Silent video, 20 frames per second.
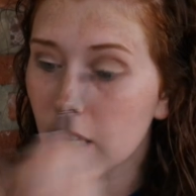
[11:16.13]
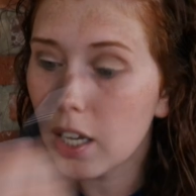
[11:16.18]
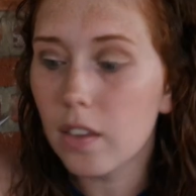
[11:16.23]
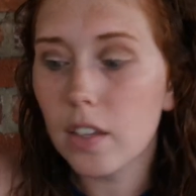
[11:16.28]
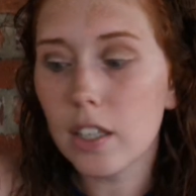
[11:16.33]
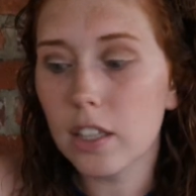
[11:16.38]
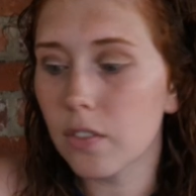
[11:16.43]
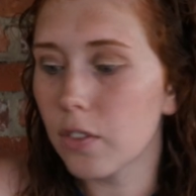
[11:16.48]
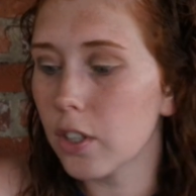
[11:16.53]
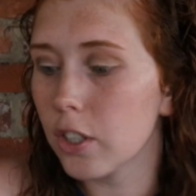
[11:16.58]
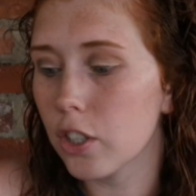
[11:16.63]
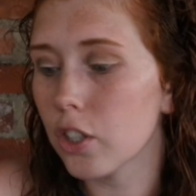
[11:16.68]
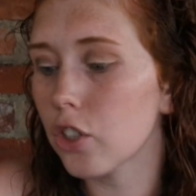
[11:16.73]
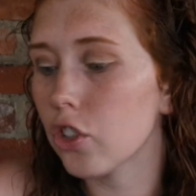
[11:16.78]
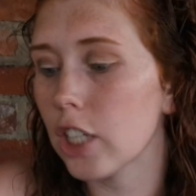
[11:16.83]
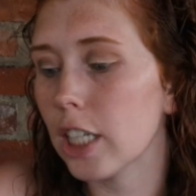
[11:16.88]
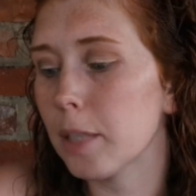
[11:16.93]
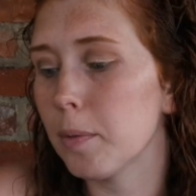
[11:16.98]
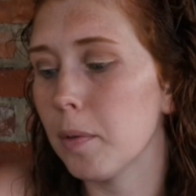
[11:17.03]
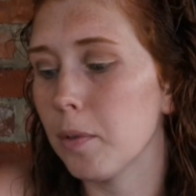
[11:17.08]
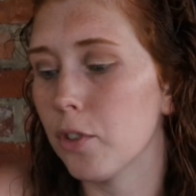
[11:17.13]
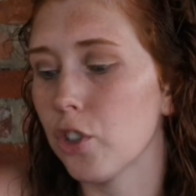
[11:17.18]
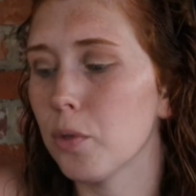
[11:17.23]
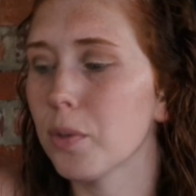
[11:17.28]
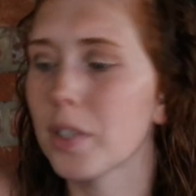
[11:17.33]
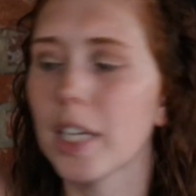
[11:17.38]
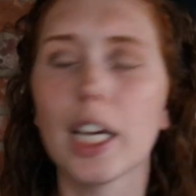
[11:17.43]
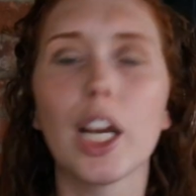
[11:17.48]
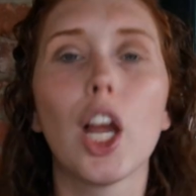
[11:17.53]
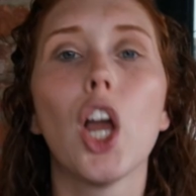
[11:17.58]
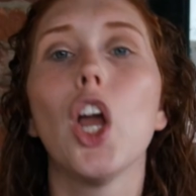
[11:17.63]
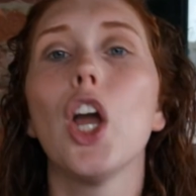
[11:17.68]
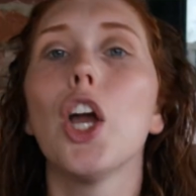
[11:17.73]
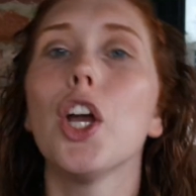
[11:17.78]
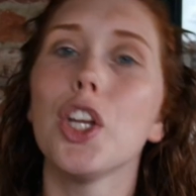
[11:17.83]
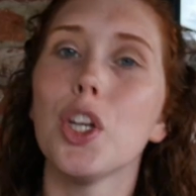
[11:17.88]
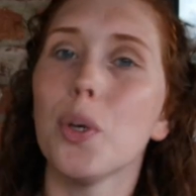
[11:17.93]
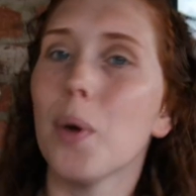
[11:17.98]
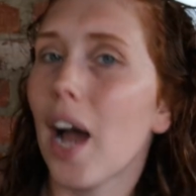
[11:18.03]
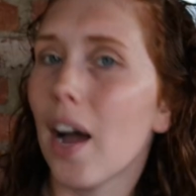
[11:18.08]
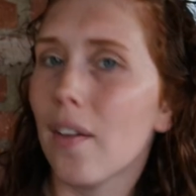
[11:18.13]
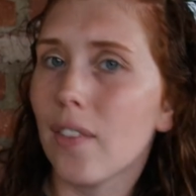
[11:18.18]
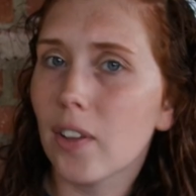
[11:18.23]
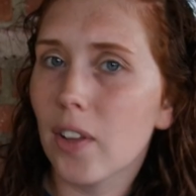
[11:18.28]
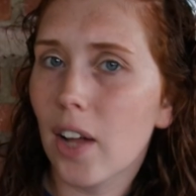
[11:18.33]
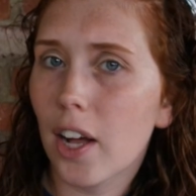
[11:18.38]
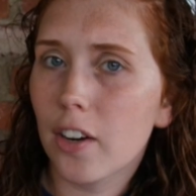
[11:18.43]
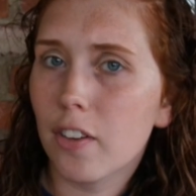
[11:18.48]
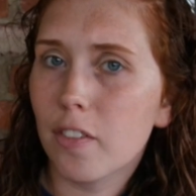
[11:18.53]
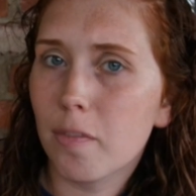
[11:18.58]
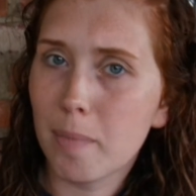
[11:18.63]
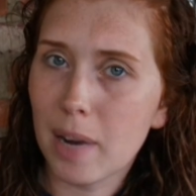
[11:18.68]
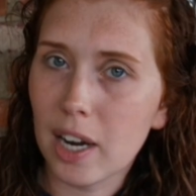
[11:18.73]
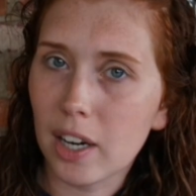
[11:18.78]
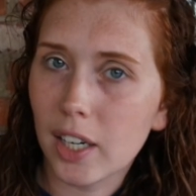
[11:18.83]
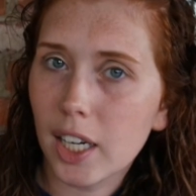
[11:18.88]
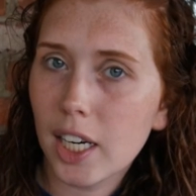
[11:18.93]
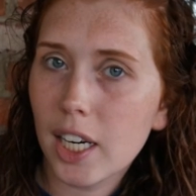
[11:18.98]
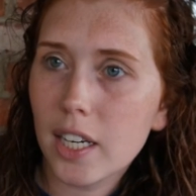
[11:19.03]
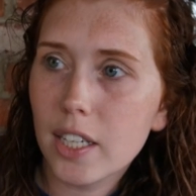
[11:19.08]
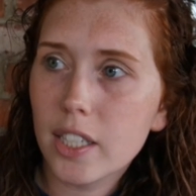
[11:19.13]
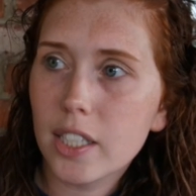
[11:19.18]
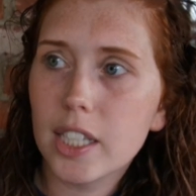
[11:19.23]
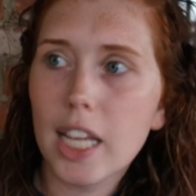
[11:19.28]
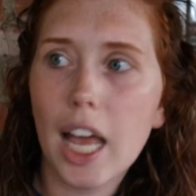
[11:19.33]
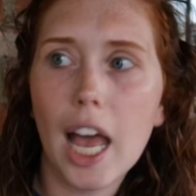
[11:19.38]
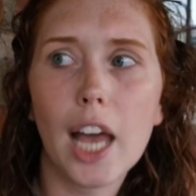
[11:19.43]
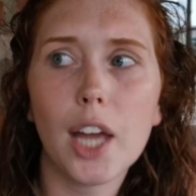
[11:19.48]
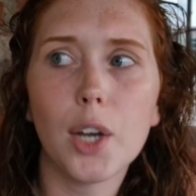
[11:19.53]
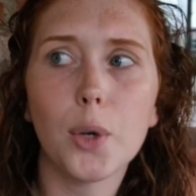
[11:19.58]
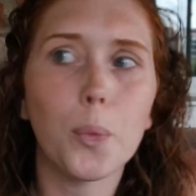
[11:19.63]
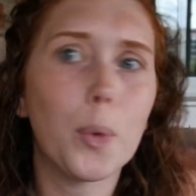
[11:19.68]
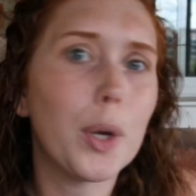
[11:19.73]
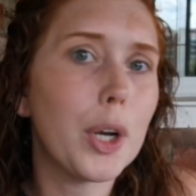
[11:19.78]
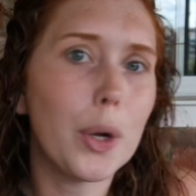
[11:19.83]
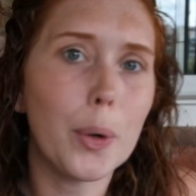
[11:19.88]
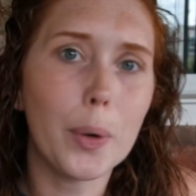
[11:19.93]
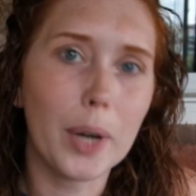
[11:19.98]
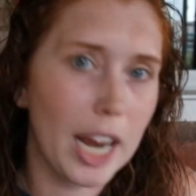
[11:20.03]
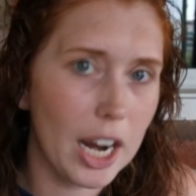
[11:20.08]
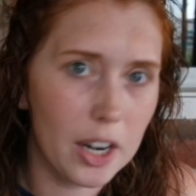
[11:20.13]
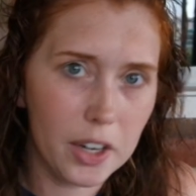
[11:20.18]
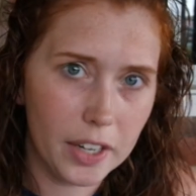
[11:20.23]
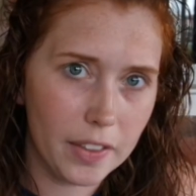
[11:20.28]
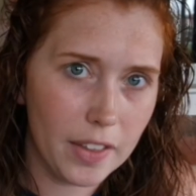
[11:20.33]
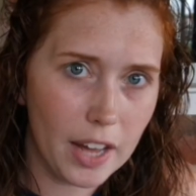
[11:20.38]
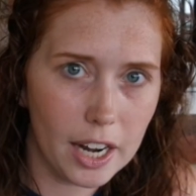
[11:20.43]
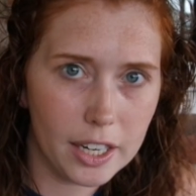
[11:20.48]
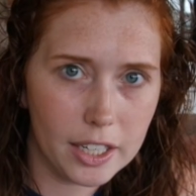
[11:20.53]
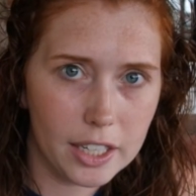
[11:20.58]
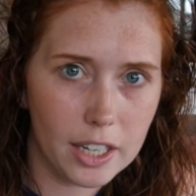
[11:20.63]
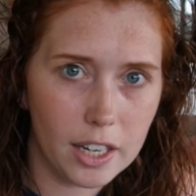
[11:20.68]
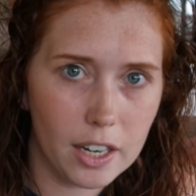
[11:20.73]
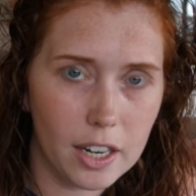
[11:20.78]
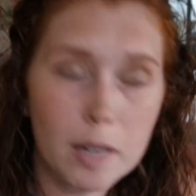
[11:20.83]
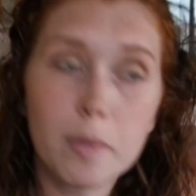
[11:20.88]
And like the first thing she said to me was, she was like, you have a lot of Marys and we don't carry that here.